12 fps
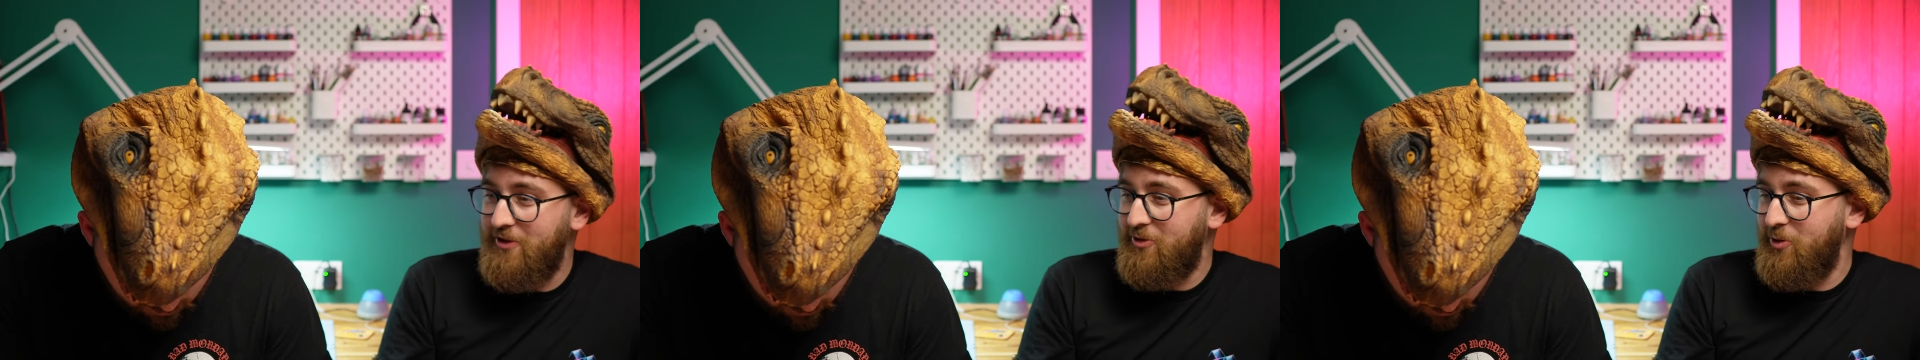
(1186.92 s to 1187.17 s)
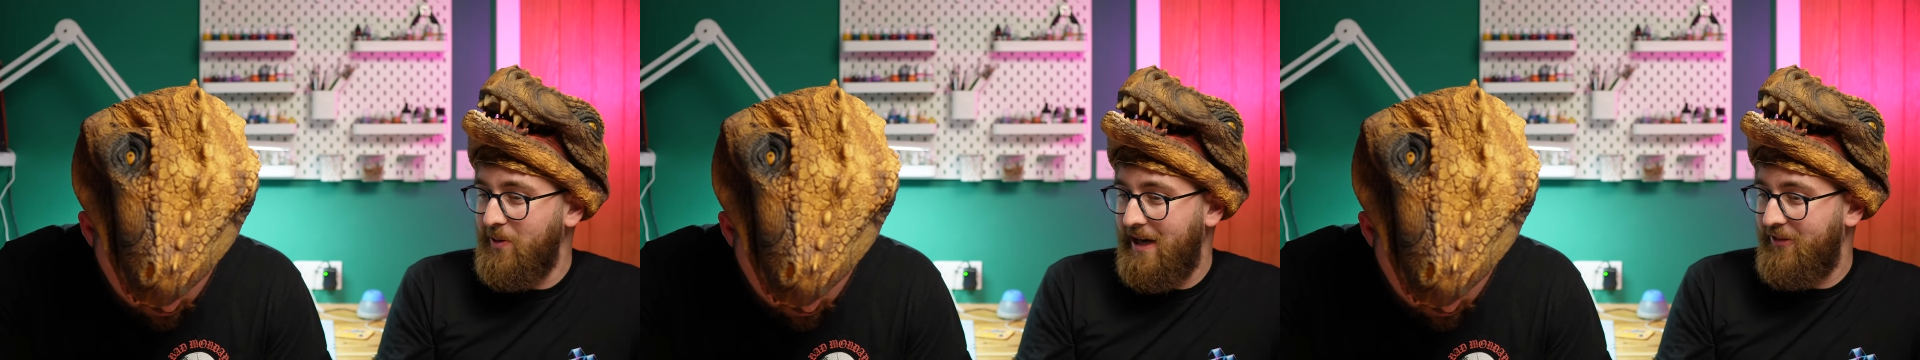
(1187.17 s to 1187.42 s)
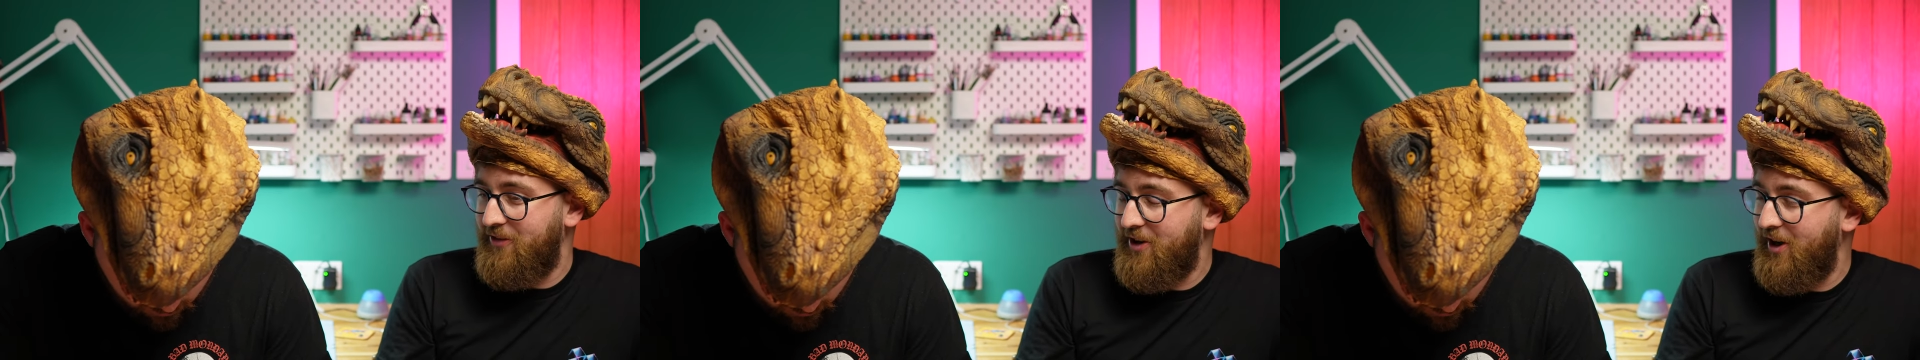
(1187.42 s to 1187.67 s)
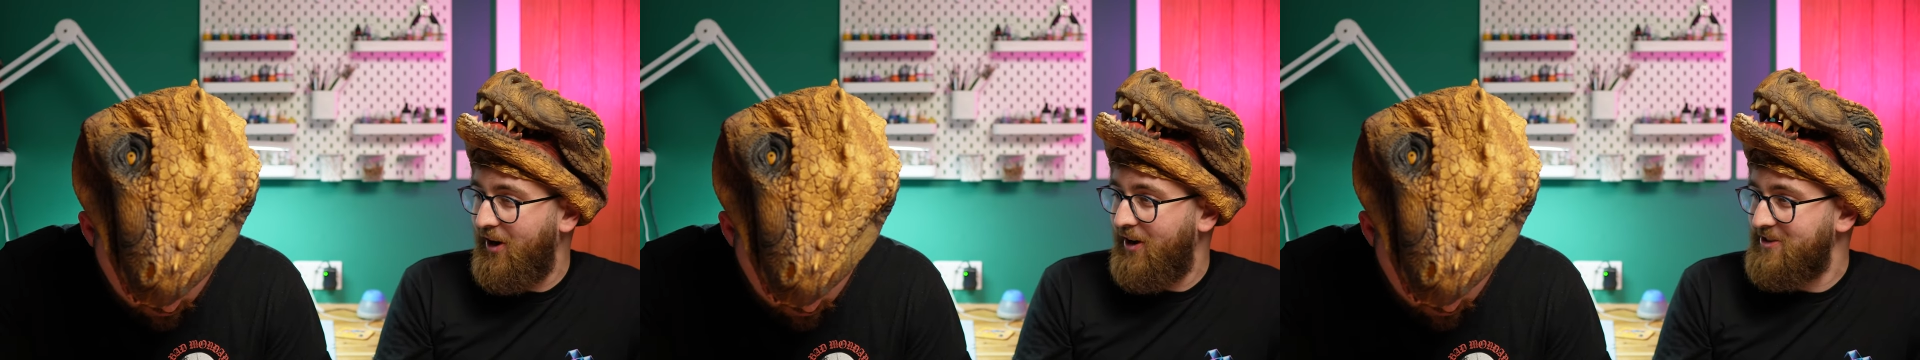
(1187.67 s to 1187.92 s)
at school had the
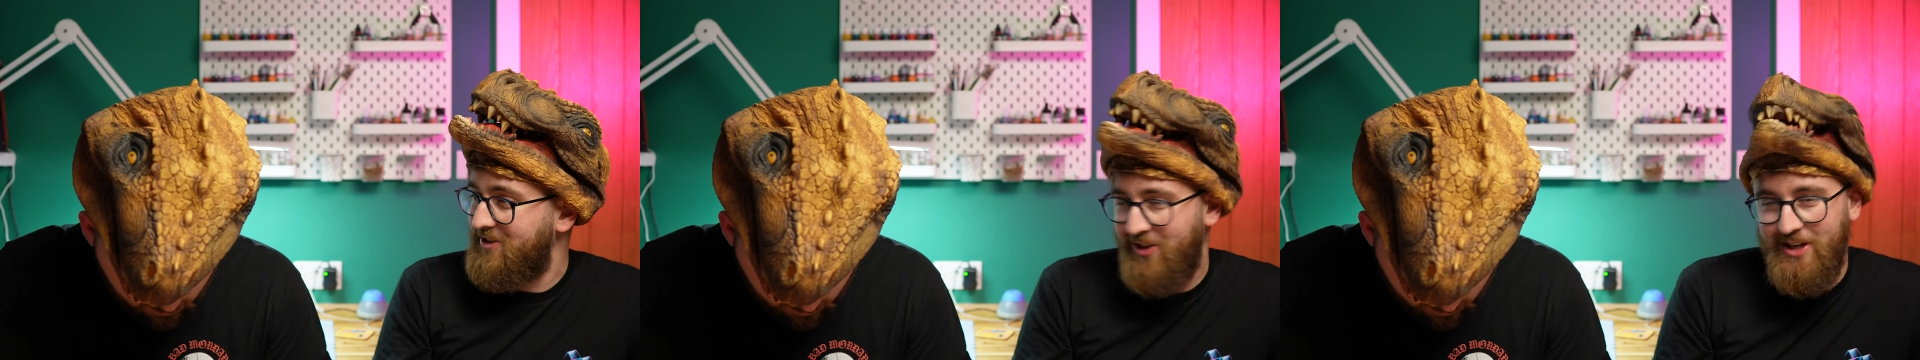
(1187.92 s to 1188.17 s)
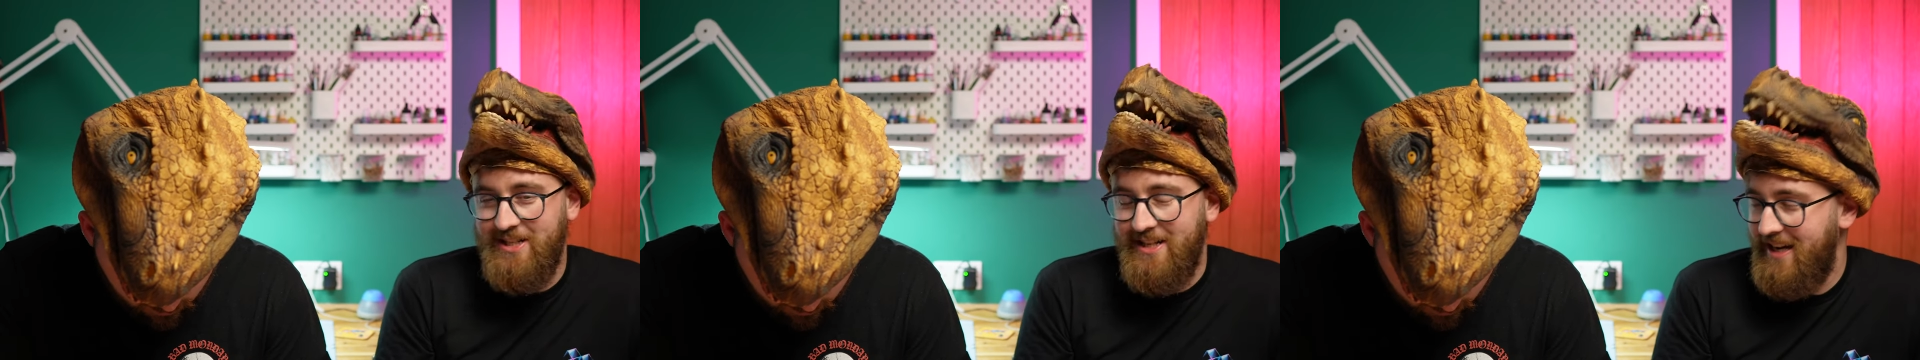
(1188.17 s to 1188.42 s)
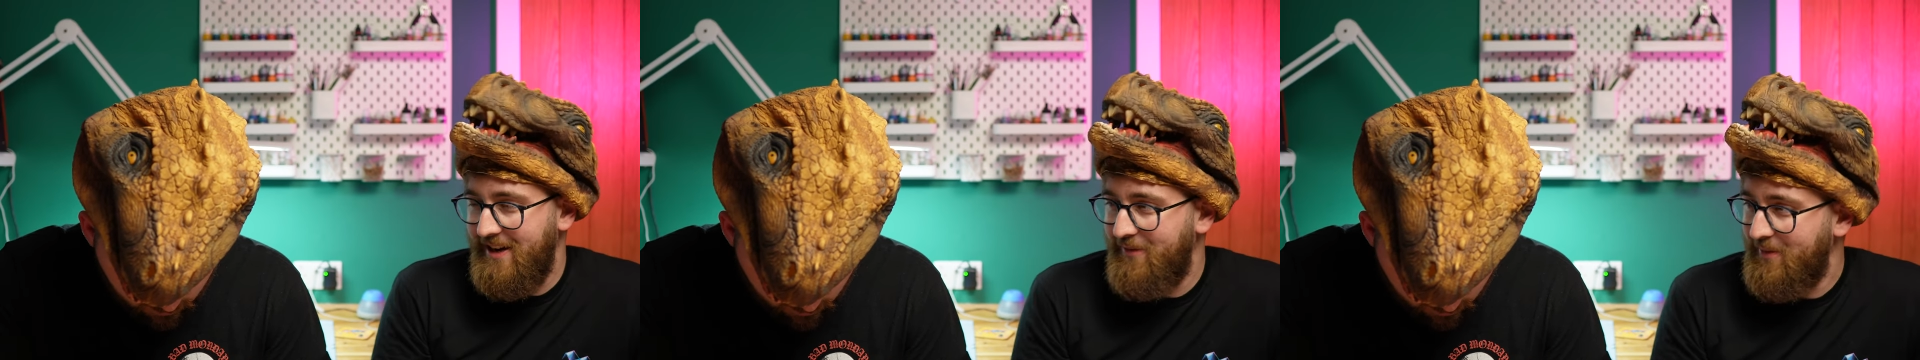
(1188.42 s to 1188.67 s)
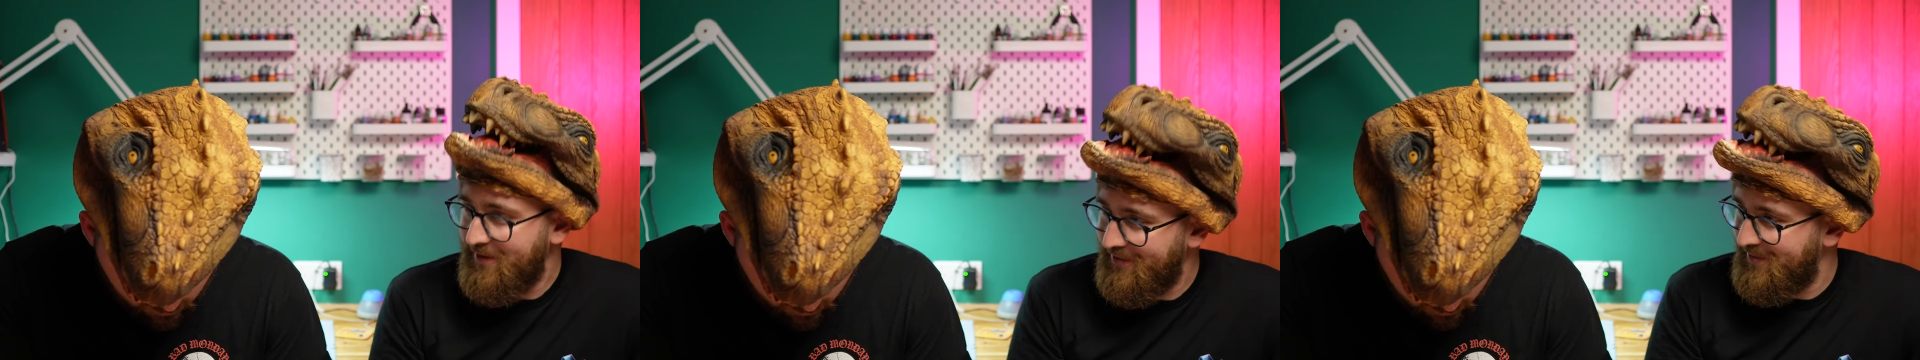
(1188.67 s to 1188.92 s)
cards and I didn't have
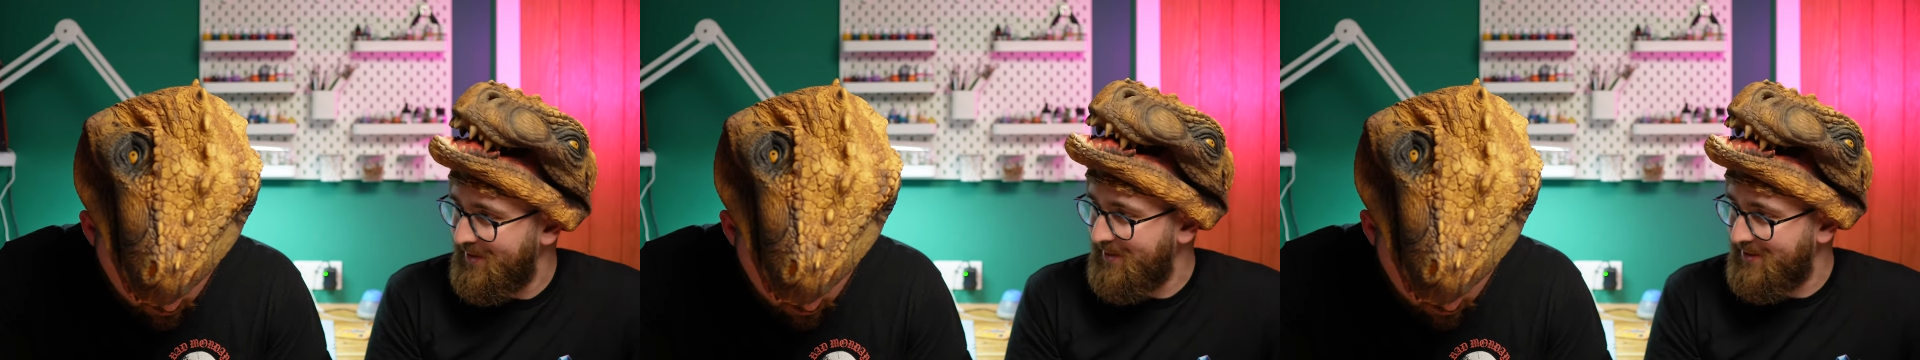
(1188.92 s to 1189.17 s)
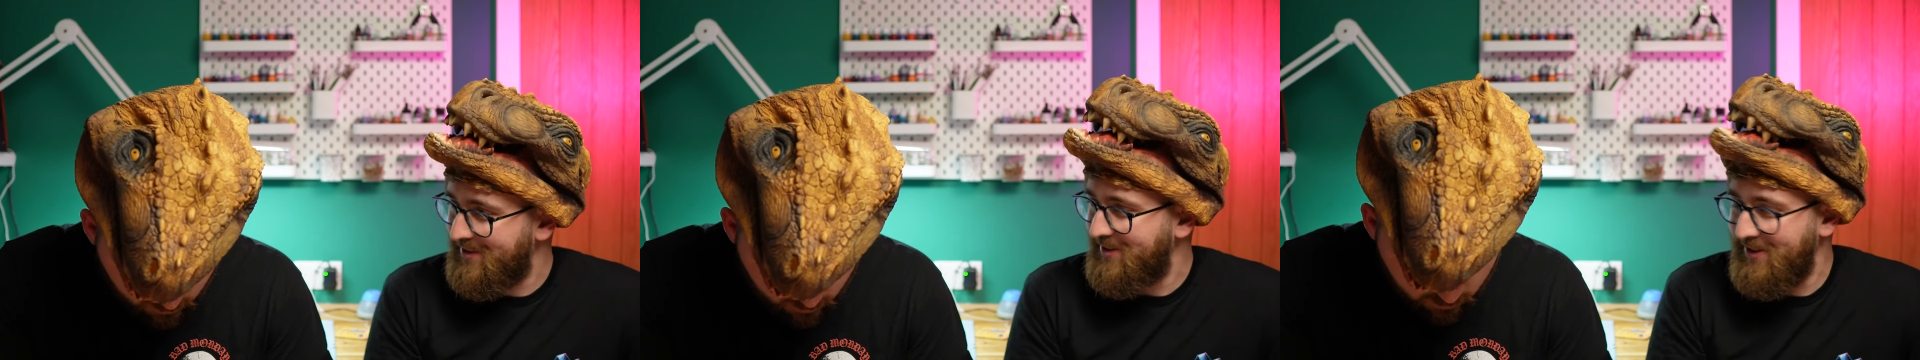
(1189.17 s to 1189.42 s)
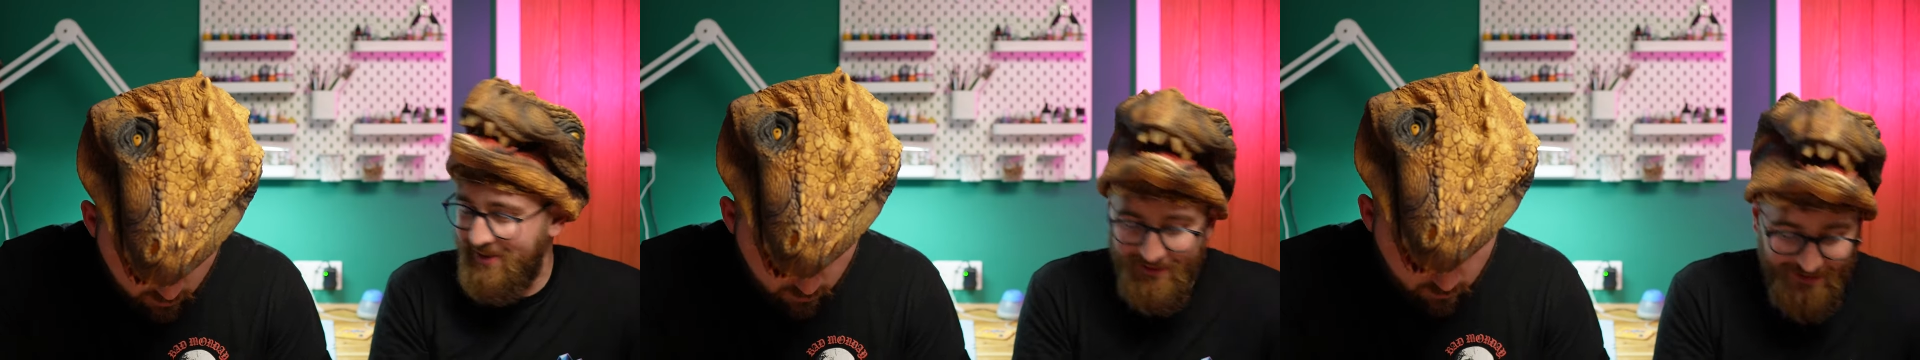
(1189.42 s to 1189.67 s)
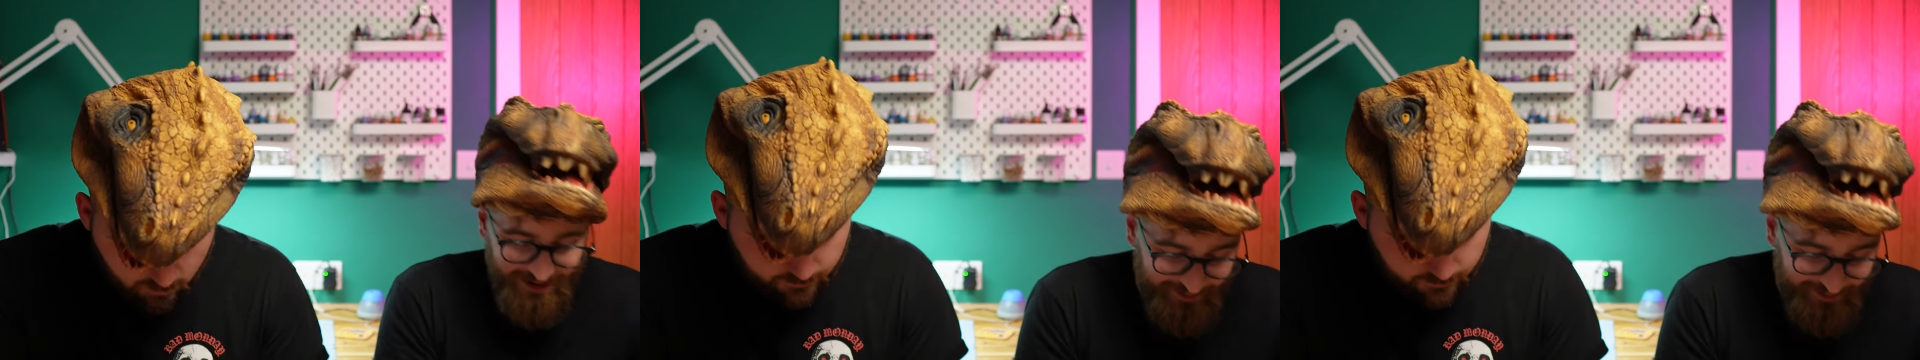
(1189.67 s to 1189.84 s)
them because I couldn't go and see